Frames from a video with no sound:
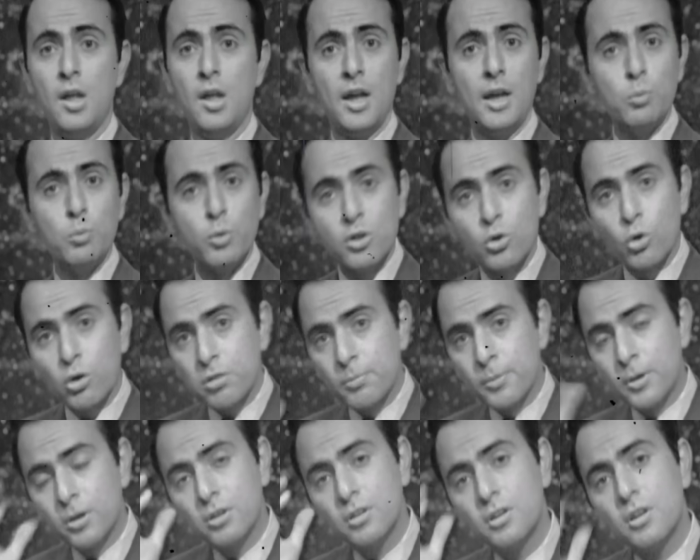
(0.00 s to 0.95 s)
and when the North
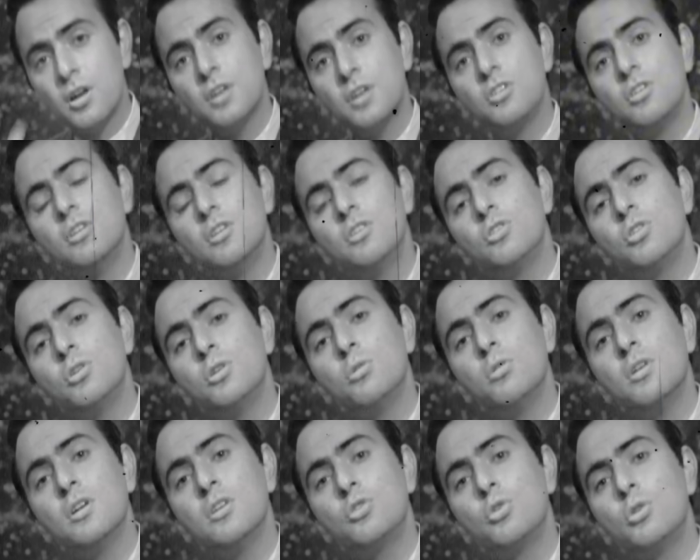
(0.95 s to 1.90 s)
American continent turned
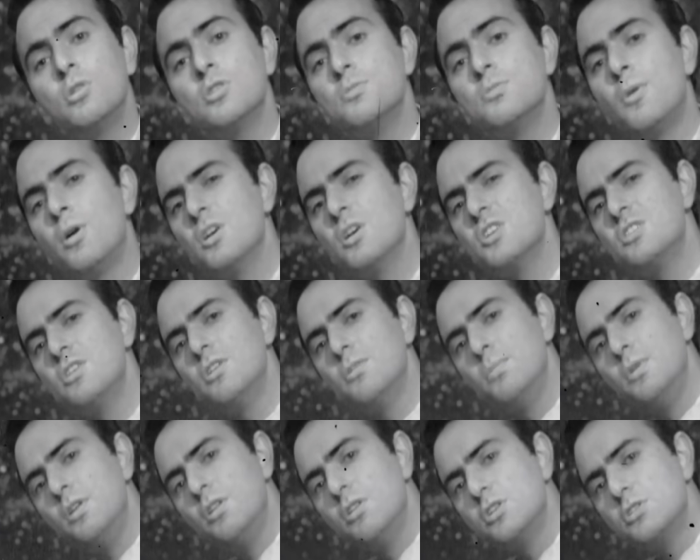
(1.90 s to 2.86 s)
around towards Mars,
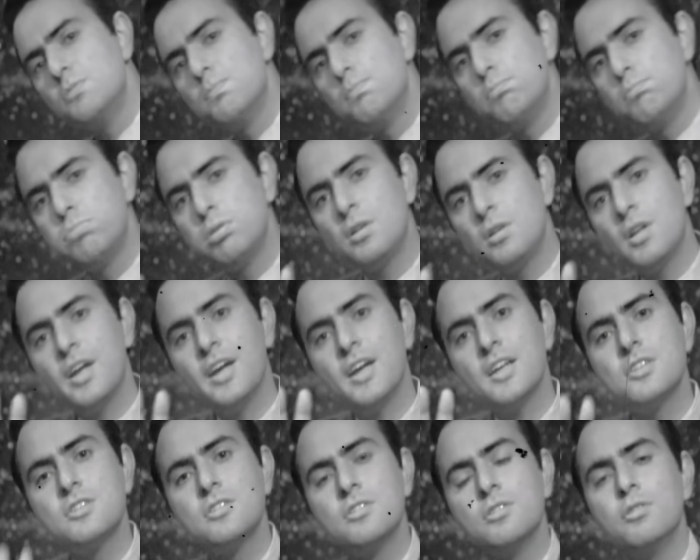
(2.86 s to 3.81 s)
there'd be this
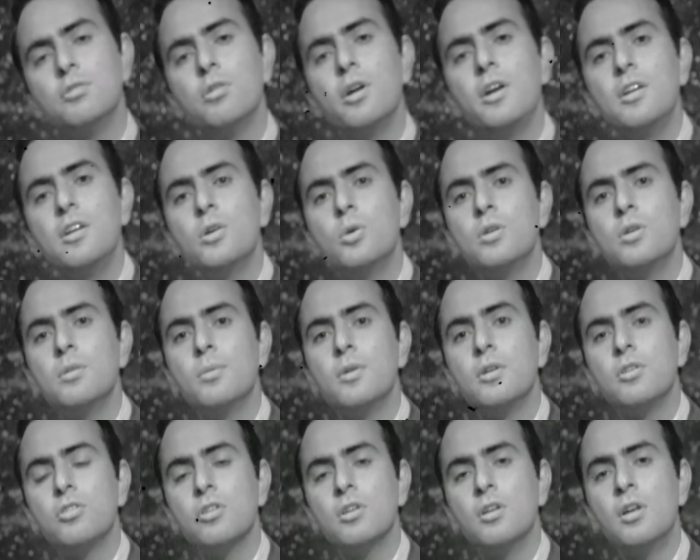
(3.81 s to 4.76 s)
blast of radio
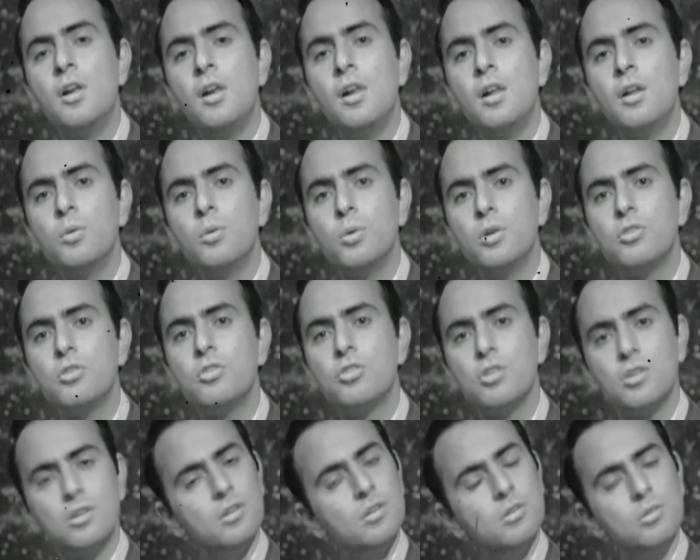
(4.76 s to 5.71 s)
emission,
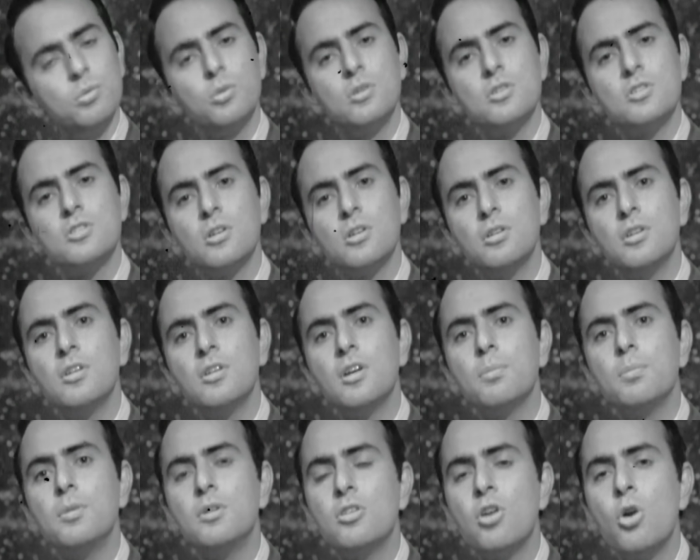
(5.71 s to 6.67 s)
which uh, would certainly
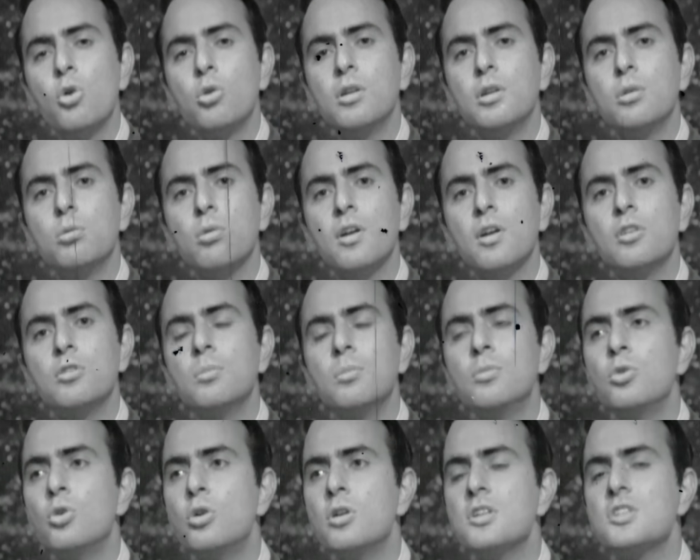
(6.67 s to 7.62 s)
not be totally
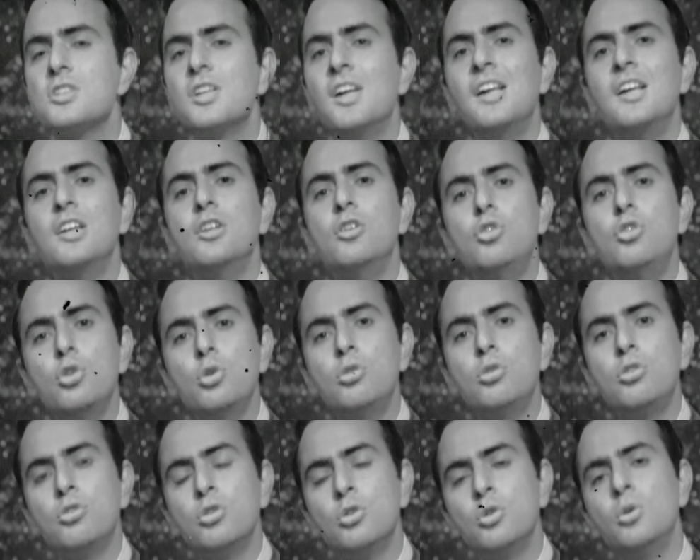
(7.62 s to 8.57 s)
random noise due
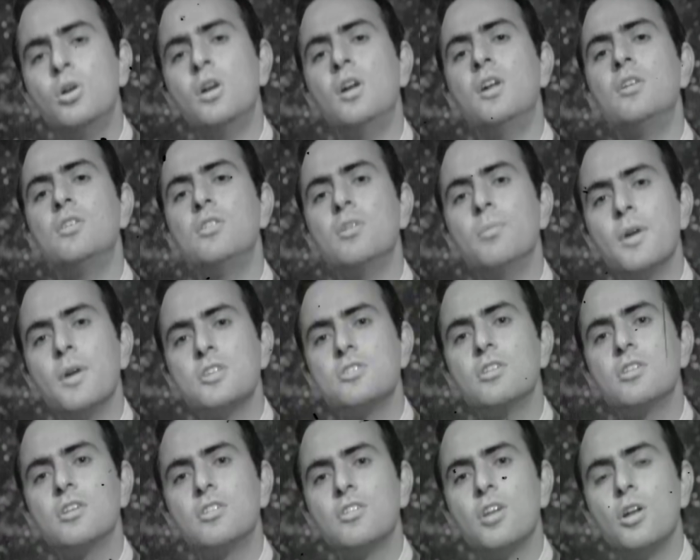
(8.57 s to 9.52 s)
to
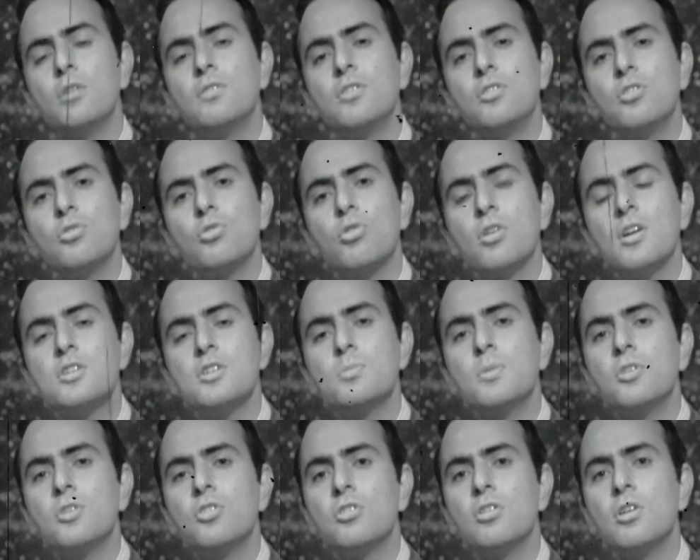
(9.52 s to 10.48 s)
domestic television
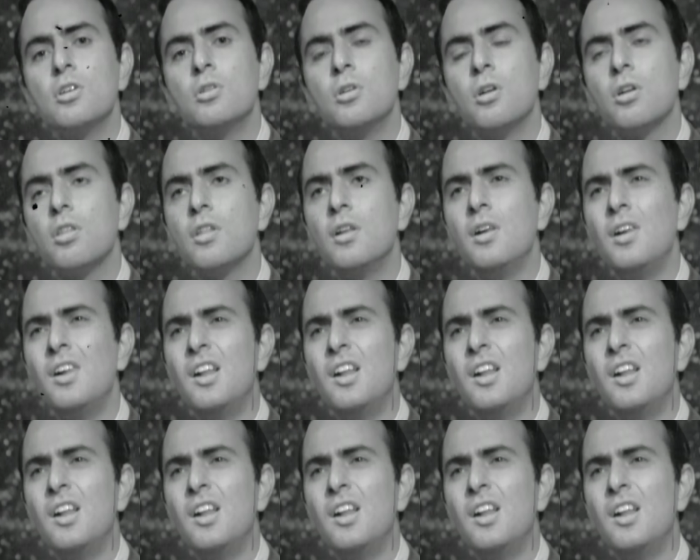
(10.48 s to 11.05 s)
transmission on Earth.